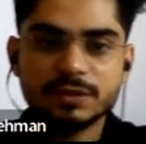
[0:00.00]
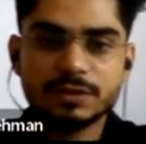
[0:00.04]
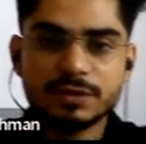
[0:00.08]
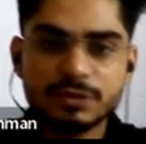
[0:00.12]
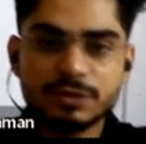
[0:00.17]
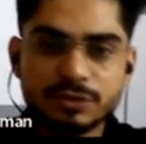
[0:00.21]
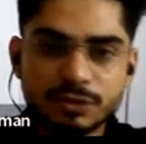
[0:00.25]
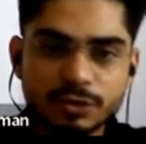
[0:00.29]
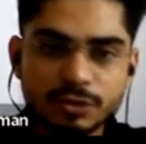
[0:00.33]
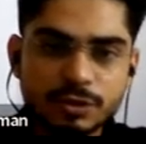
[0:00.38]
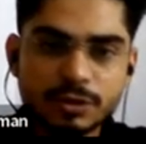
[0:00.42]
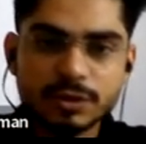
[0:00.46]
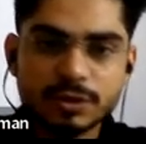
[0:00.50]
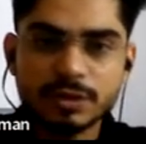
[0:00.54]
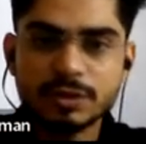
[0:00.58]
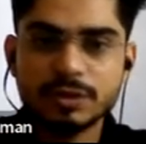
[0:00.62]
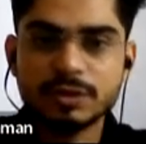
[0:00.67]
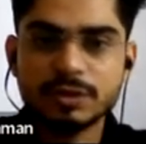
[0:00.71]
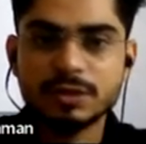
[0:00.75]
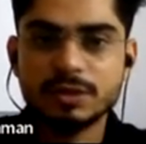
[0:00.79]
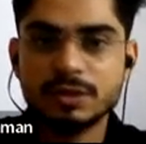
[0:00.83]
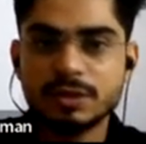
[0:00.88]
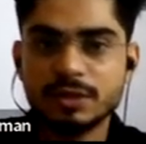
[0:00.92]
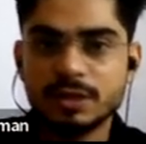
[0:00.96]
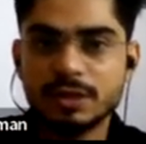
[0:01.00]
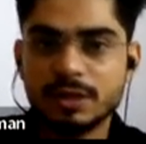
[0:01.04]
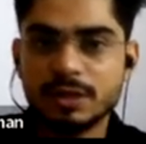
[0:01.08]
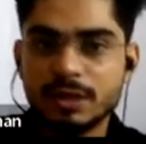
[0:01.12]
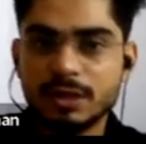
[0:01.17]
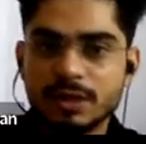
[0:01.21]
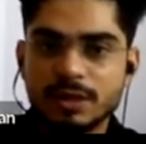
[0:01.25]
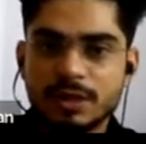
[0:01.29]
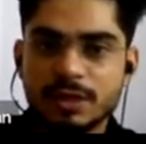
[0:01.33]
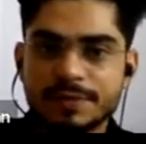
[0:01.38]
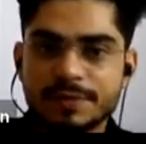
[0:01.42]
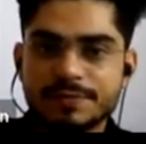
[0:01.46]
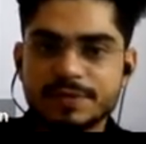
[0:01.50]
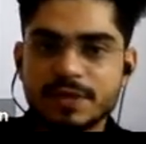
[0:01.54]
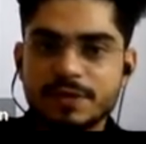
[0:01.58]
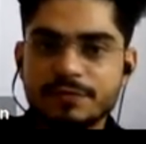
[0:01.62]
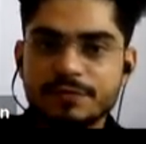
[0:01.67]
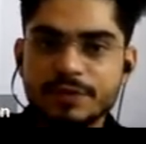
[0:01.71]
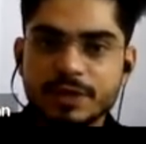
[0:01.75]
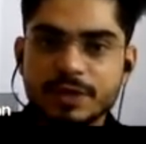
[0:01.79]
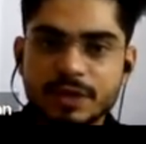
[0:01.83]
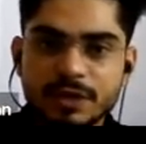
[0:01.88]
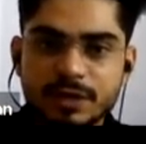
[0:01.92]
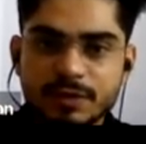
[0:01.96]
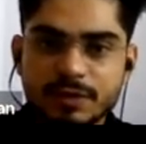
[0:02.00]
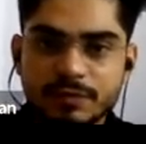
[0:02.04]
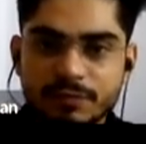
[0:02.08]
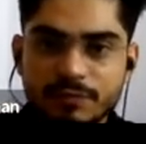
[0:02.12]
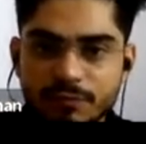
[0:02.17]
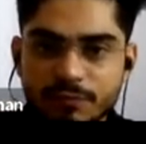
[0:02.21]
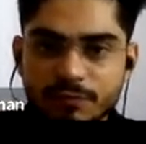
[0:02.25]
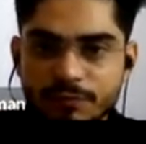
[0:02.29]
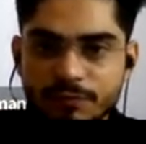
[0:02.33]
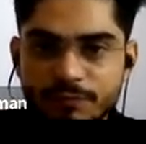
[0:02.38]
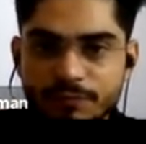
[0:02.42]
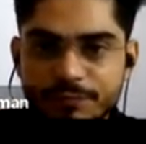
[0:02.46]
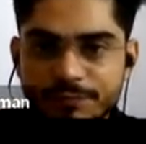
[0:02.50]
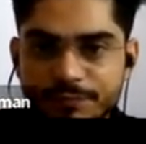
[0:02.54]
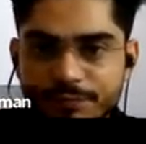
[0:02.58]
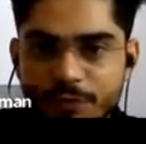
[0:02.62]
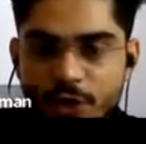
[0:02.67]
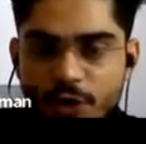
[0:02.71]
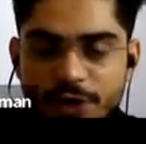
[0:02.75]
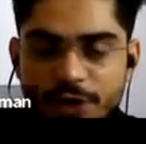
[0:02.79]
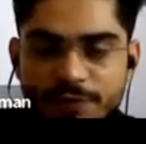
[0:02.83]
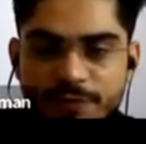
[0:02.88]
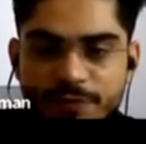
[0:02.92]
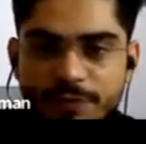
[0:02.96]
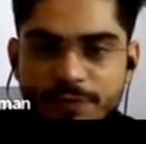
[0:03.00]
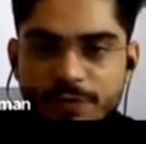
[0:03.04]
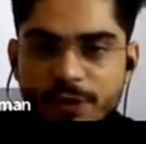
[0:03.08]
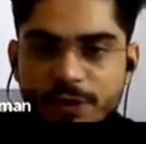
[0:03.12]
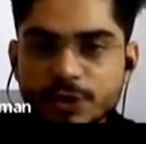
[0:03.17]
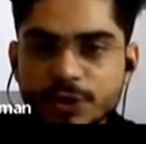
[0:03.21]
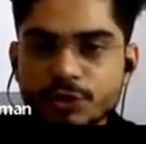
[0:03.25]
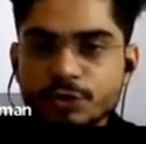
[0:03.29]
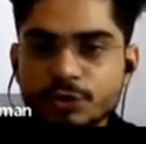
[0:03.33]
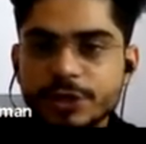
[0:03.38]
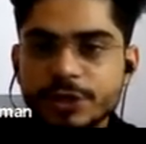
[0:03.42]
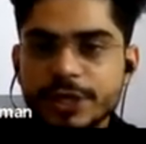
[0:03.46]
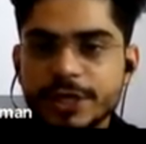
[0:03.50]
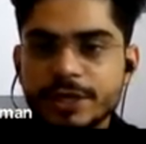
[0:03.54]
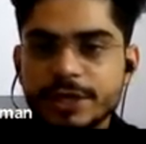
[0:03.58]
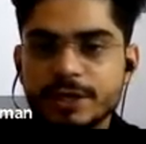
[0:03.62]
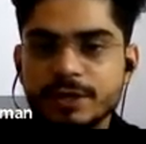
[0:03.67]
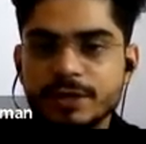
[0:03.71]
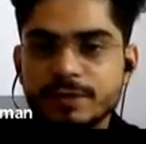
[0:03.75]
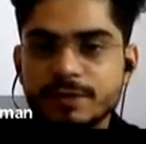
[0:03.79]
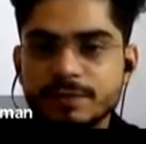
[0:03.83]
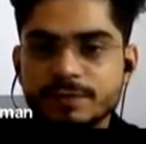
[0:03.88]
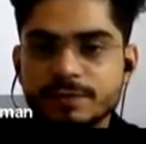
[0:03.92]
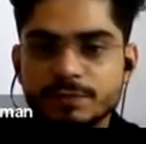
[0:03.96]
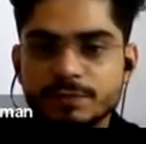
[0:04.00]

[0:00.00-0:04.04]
So Hamza, what we will do here,